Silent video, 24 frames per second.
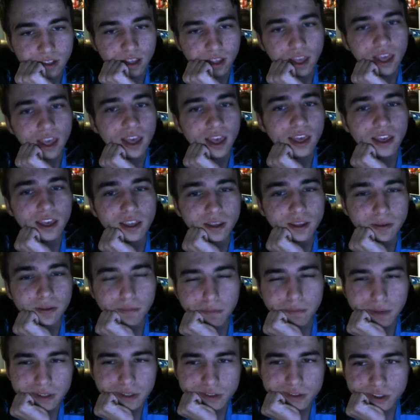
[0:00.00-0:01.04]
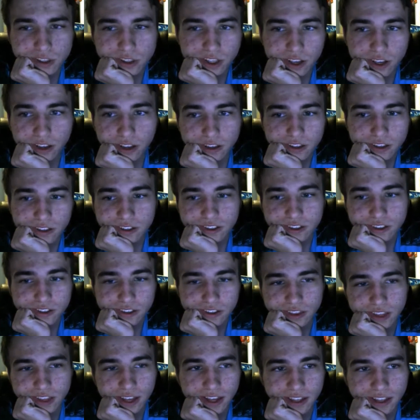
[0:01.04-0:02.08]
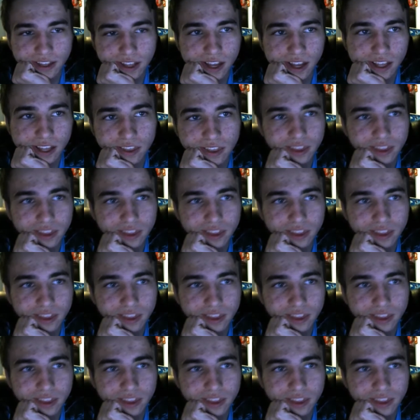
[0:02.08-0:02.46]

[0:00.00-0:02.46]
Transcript: a budget deck that I